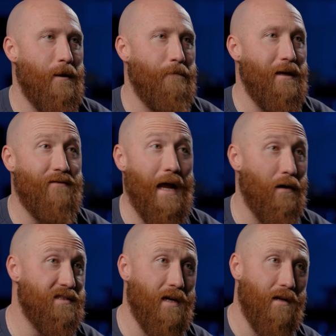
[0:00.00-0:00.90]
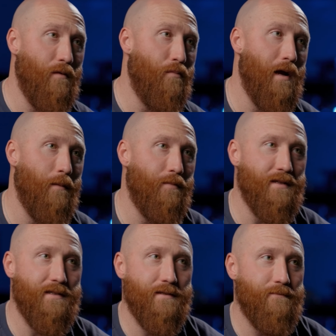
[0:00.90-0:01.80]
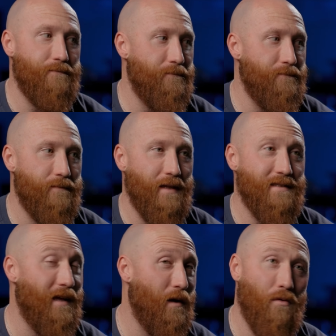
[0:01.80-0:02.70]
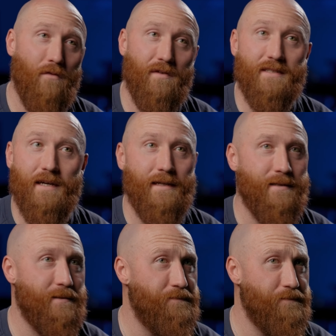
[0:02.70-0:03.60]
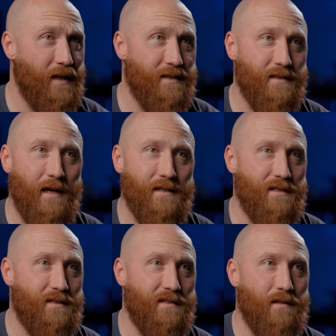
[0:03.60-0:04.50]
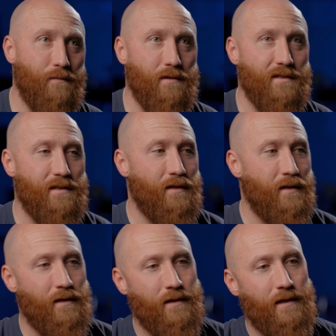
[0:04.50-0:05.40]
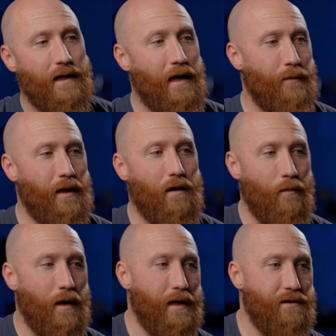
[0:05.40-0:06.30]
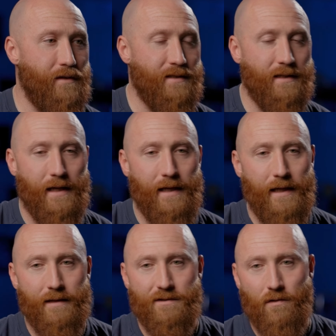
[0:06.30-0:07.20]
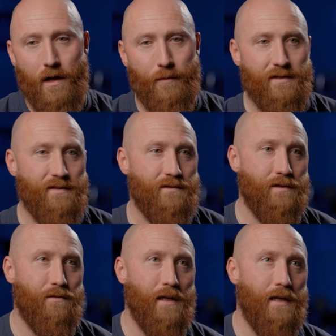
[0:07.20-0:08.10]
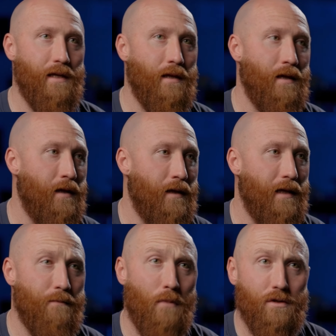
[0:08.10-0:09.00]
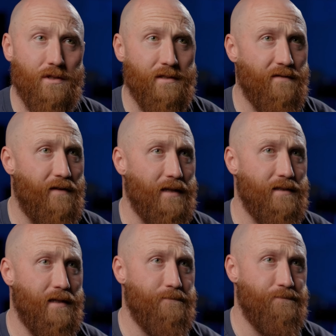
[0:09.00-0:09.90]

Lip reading: Even outside of a prep, it's not a perfect science. It's not just as simple as how many carbohydrates did I eat, and so how much insulin do I need? Emotions affect it.